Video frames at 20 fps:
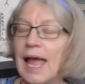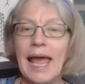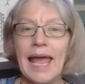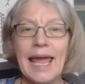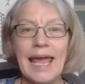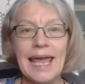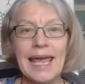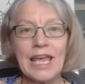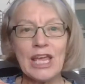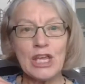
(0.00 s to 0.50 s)

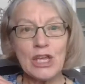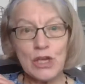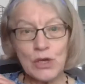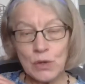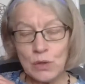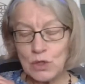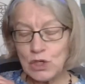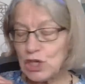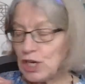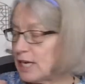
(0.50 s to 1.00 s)
it
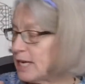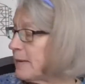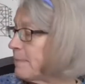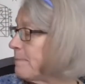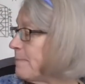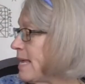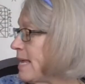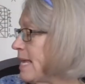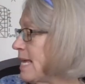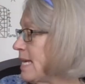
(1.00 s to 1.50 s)
usually
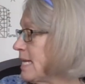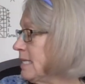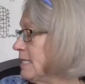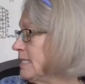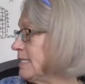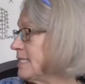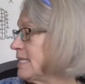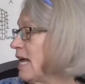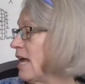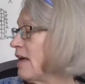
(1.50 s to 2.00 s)

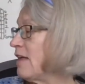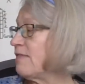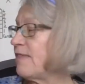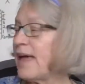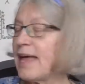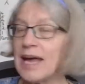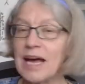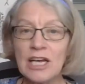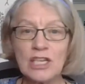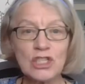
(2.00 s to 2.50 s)
means
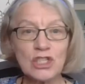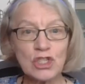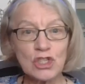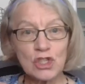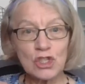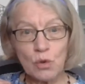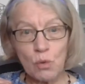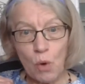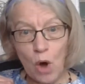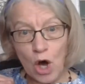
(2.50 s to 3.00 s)
they are
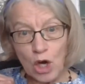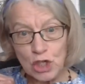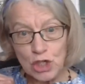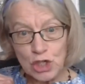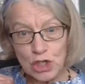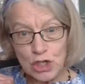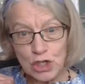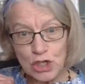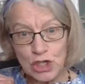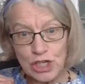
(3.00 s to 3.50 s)

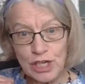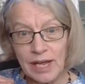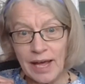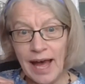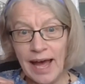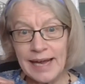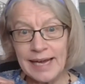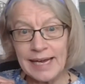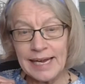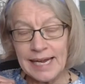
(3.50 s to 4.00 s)
squashed
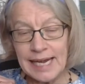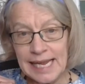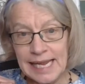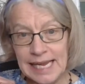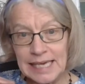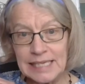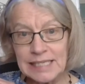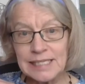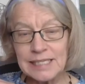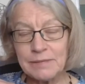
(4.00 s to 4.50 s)
and
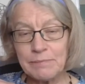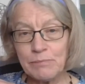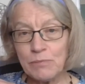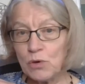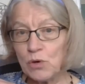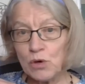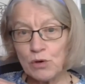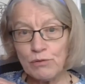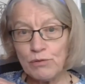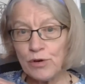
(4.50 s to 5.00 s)
need some
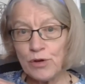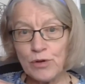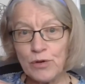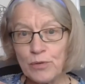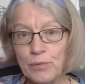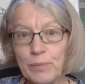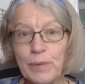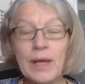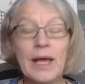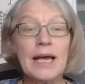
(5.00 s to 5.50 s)
more
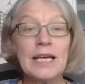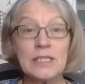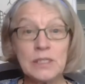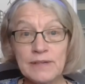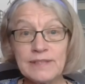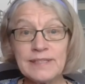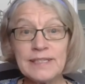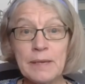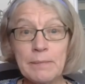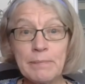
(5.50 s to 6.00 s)
room. So
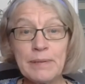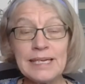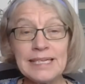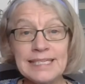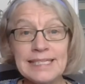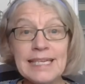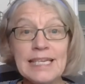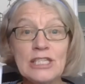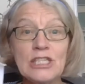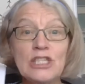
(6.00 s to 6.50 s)
if somebody
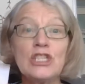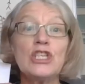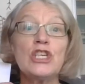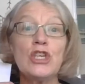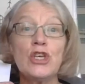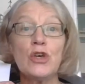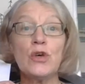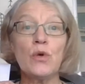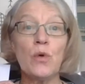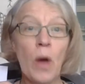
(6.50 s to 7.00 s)
says to
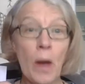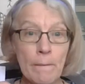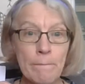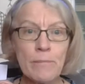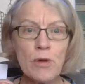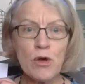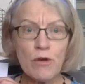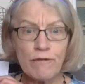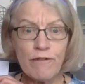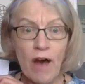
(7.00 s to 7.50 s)
you,
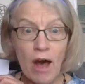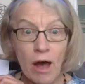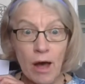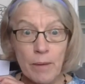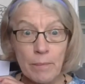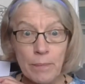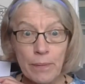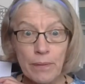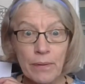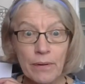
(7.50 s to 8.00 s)
move
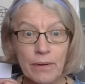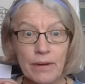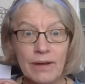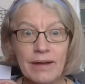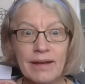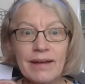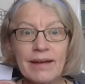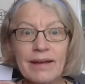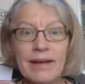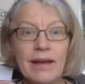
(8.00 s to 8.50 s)
up,
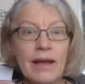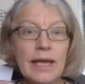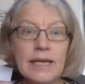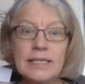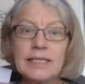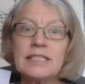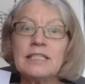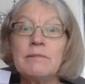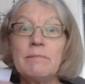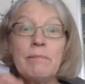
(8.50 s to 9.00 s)
it
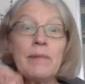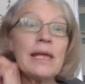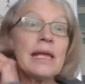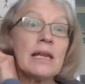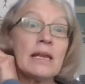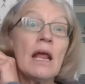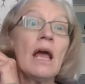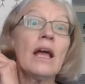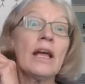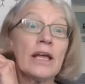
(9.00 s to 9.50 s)
doesn't
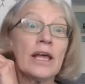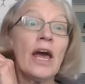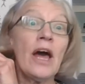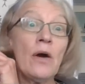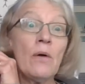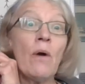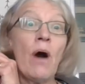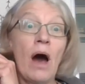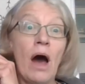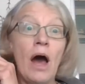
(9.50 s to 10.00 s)
mean
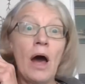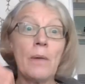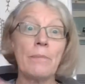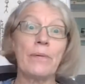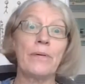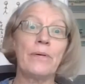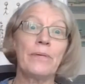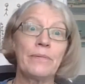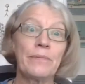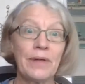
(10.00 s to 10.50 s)
go up.
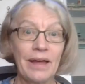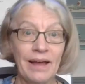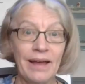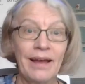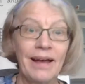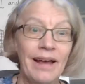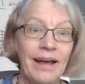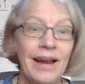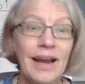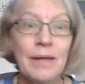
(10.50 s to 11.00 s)

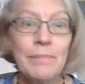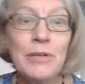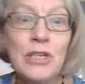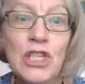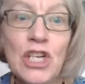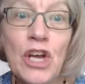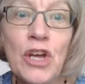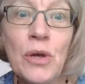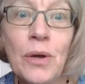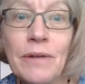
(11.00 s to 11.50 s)
Let me
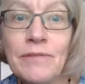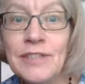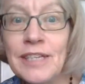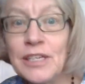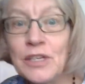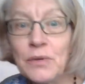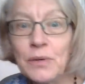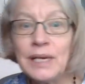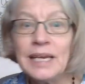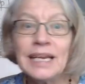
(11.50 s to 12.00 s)
show you. I've done
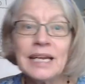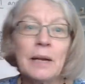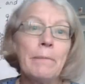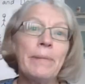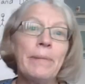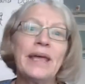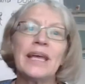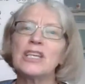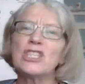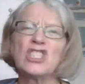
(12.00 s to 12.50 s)
you a little
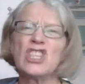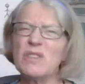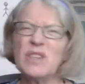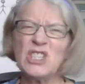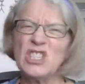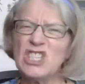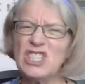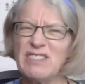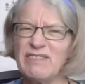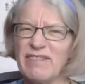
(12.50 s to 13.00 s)
picture,
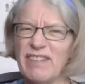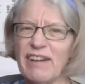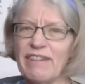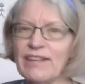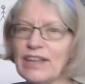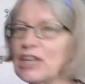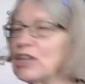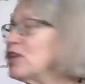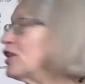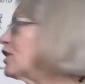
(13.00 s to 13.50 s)
which isn't very good.